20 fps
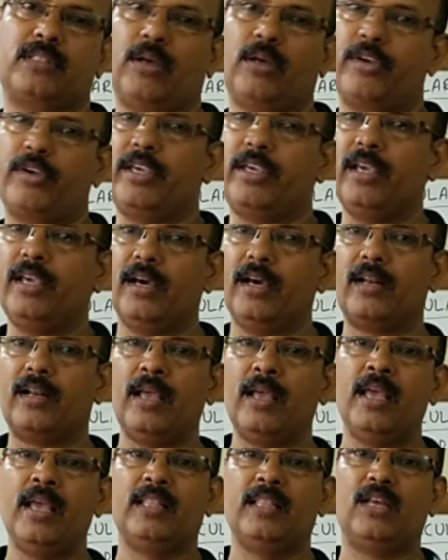Now
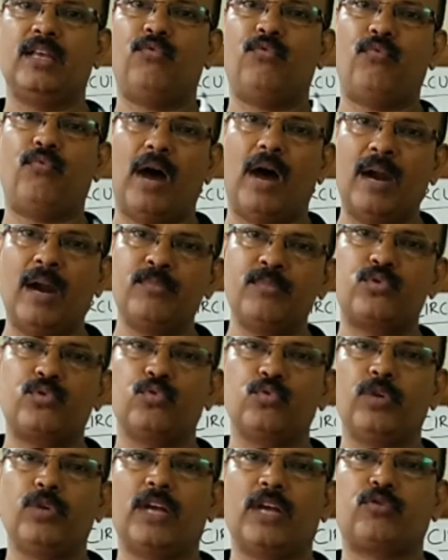here the
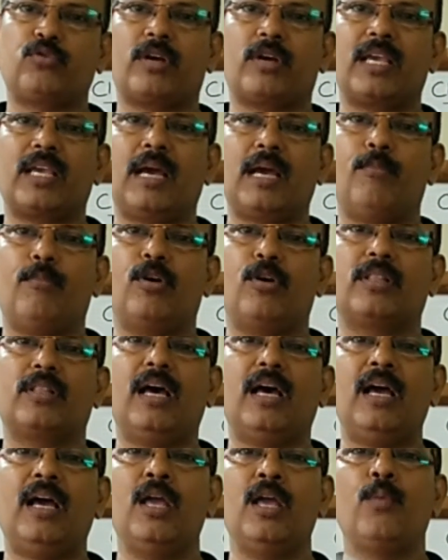farms, we are talking about
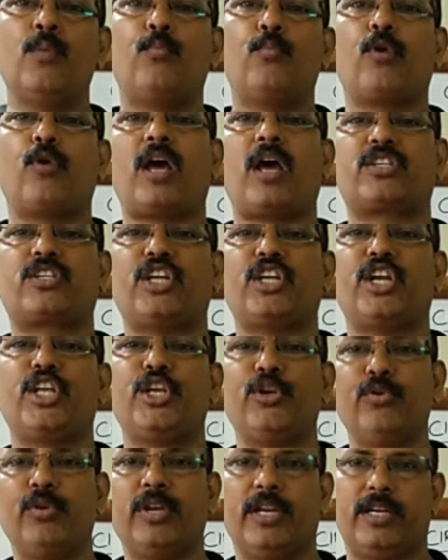the production
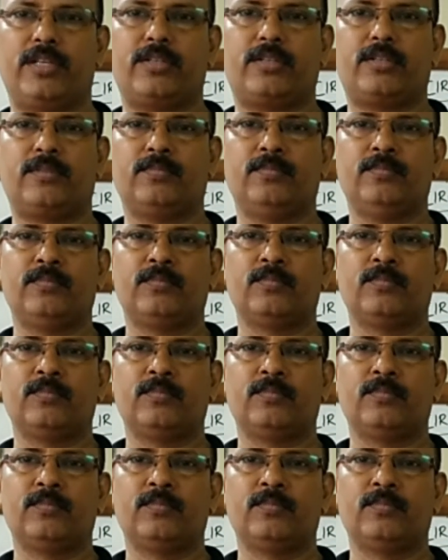units.